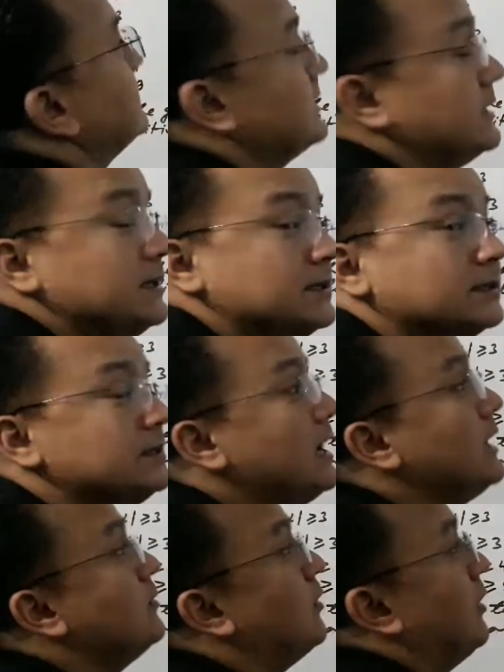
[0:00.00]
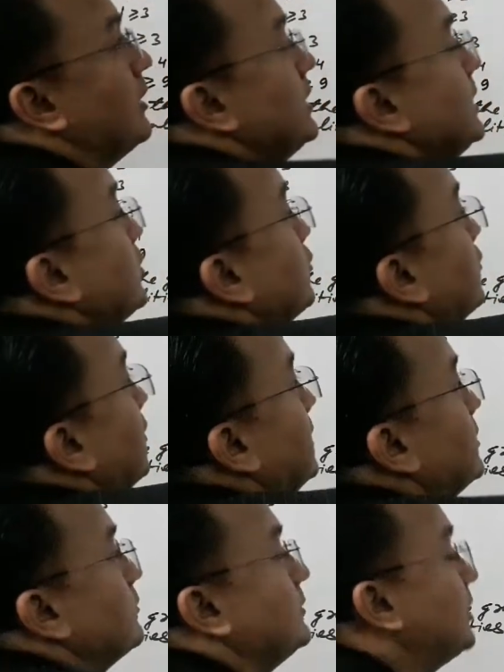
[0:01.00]
greater than or equal
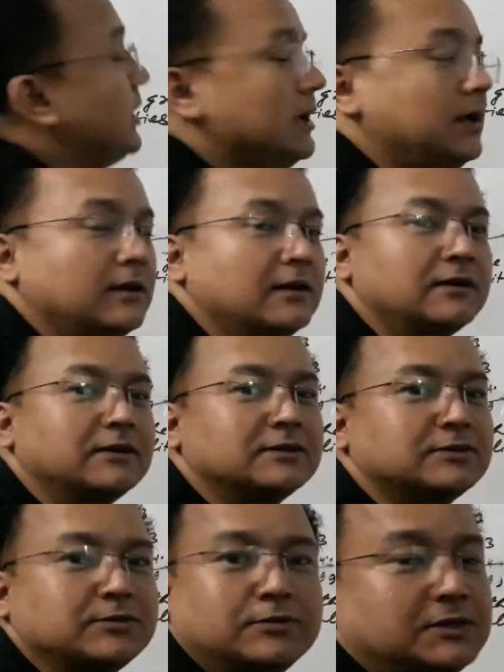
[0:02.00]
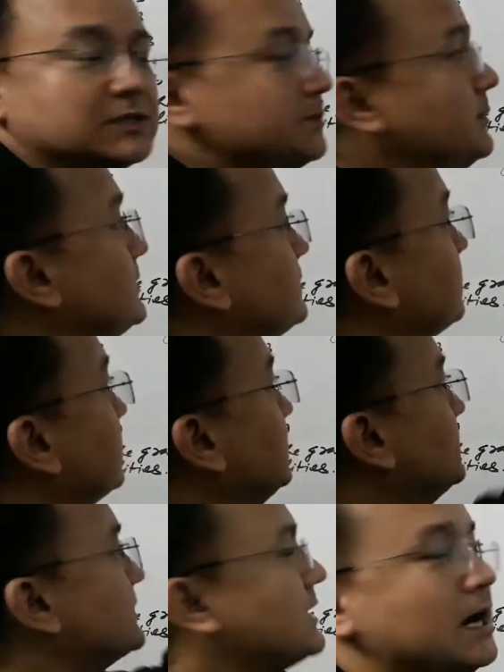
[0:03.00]
to 3. So this means, okay,
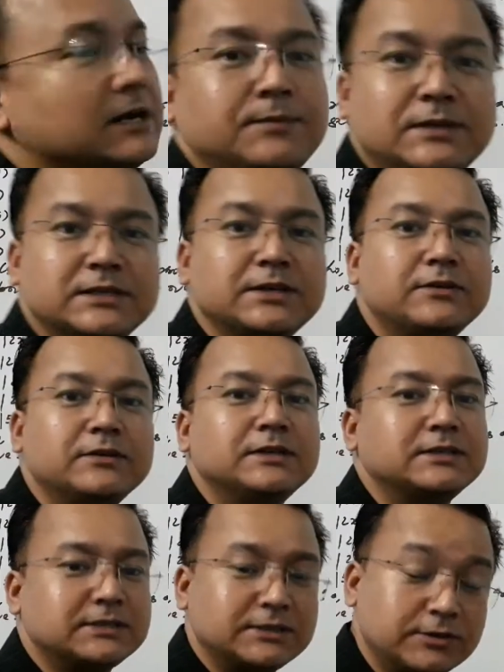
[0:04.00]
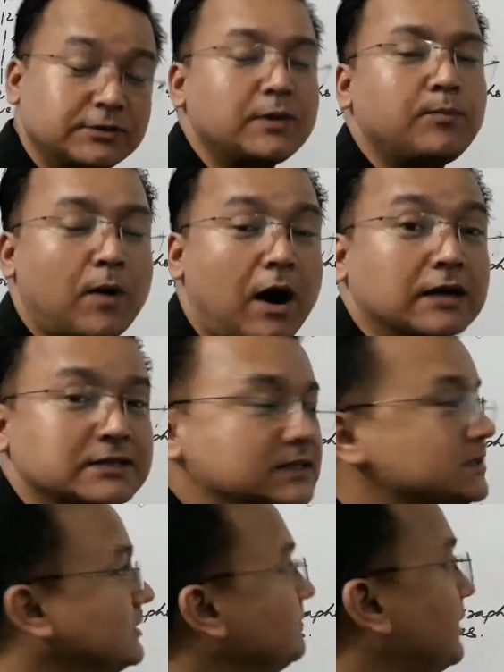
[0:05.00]
this can't be 0, this is, okay,
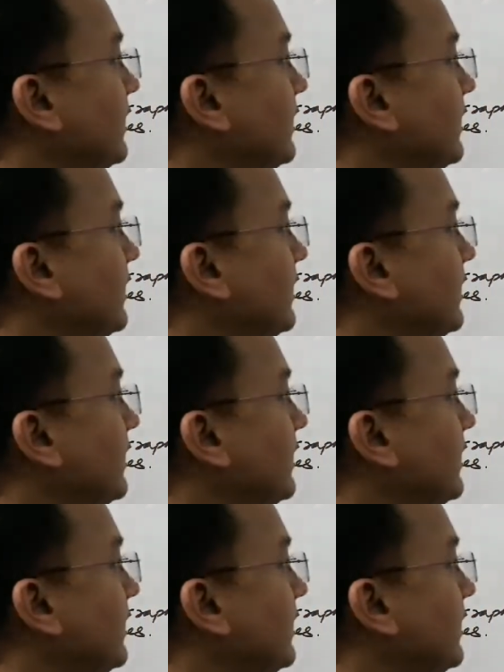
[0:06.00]
positive,